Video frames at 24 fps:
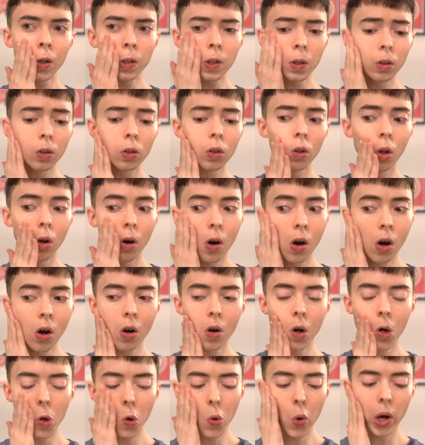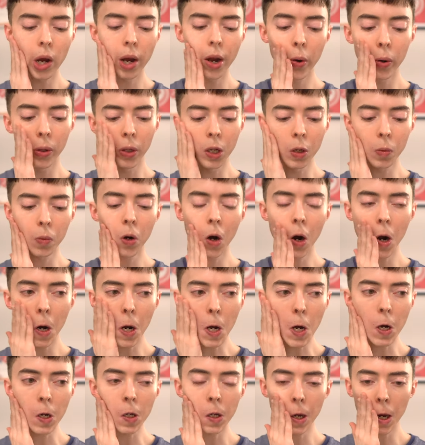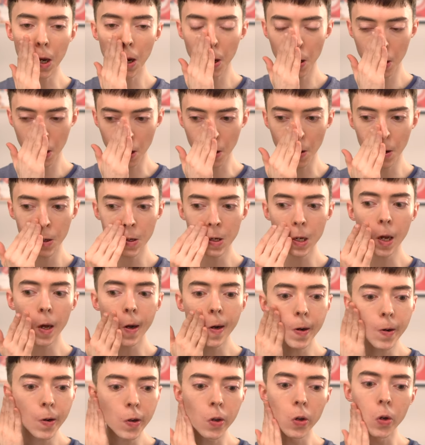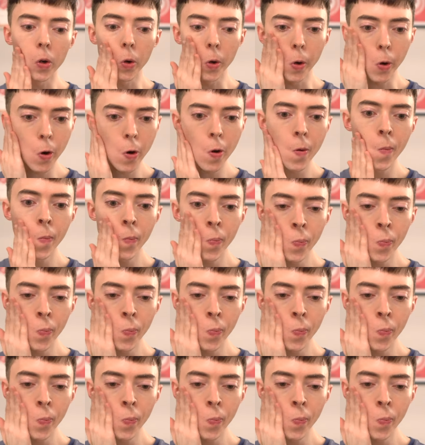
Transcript: goes a long way with these products. I cannot tell you